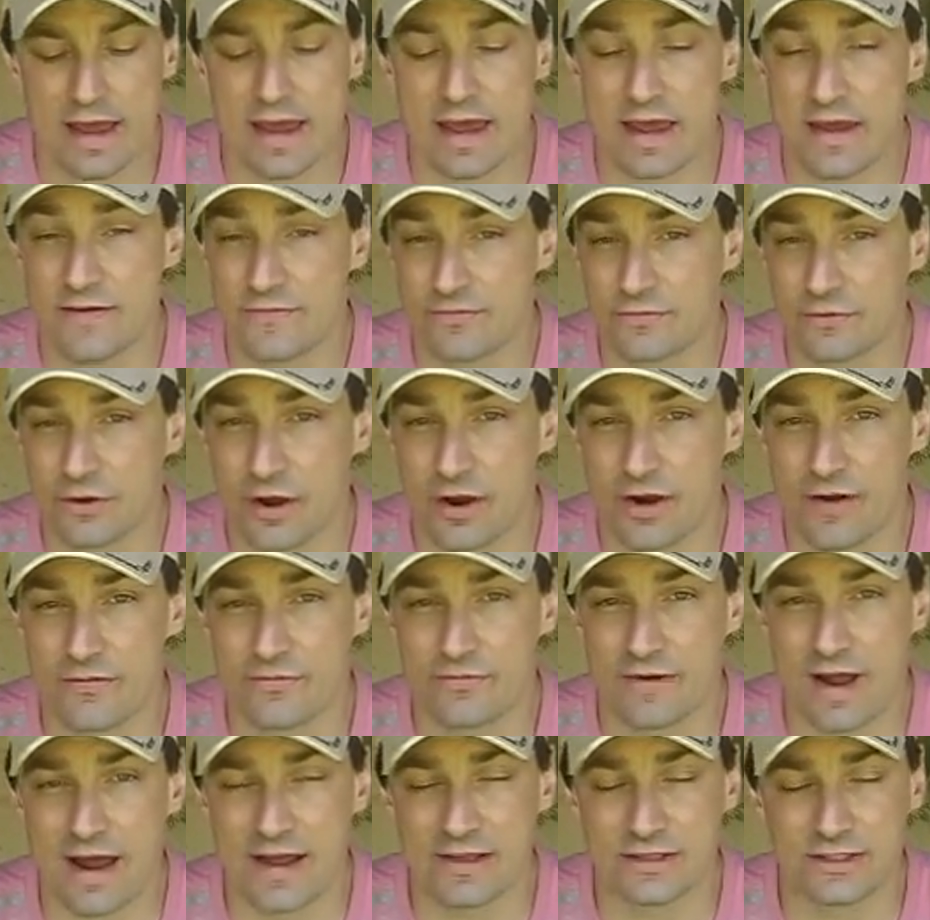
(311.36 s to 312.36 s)
If not a
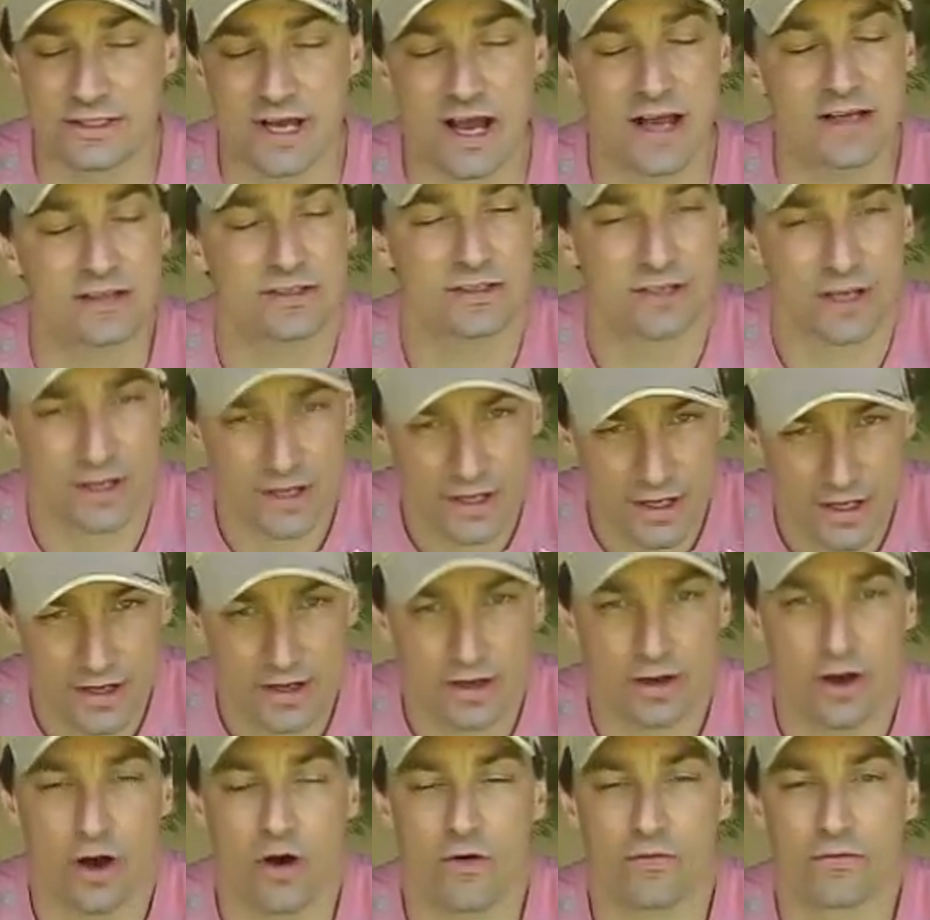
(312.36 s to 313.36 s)
franchise,
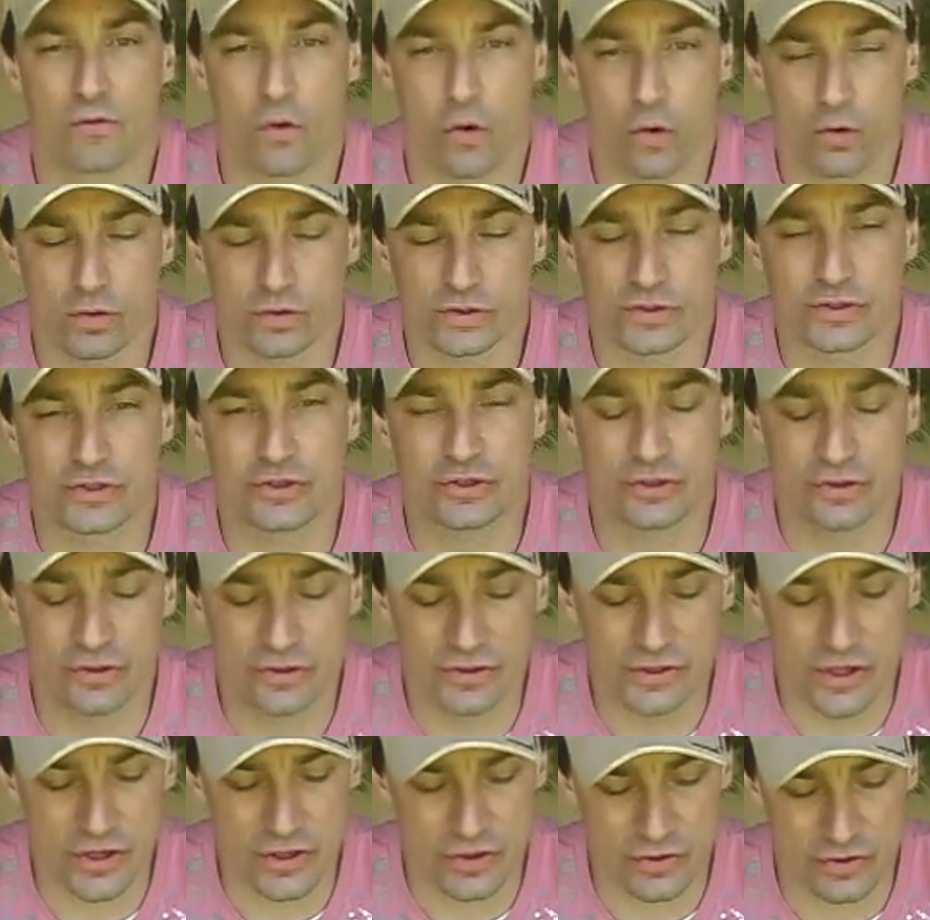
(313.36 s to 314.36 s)
of course,
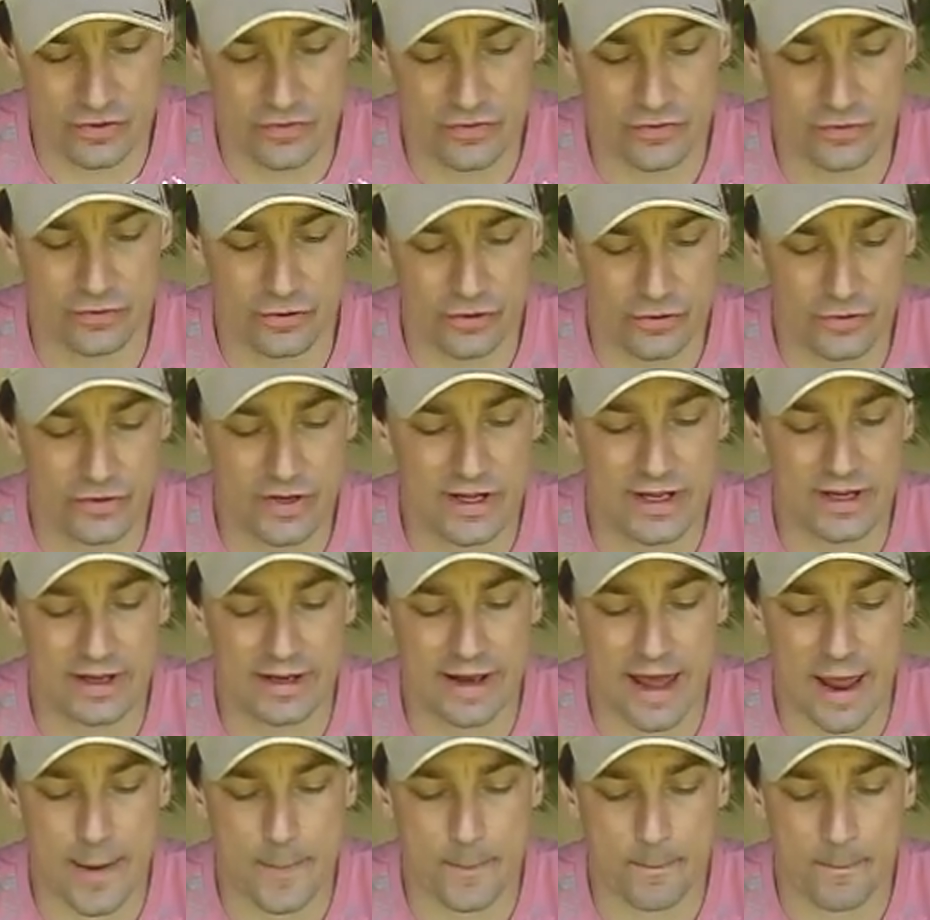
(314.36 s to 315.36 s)
choose a
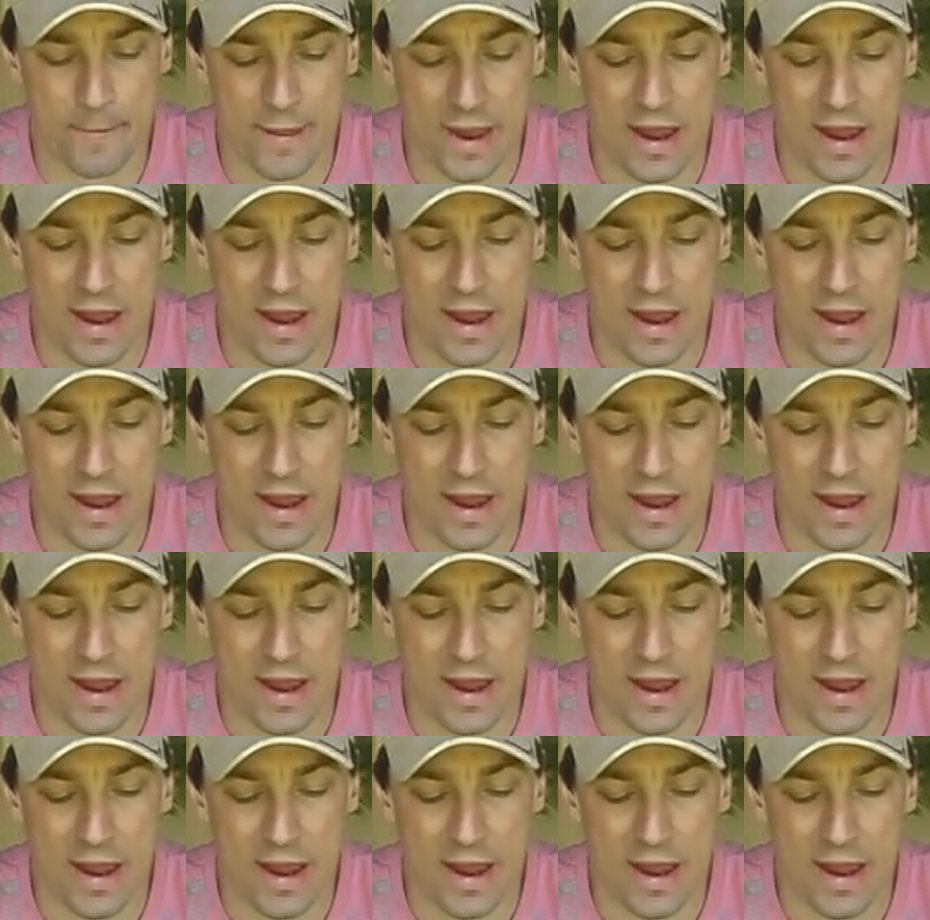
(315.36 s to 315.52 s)
unique name.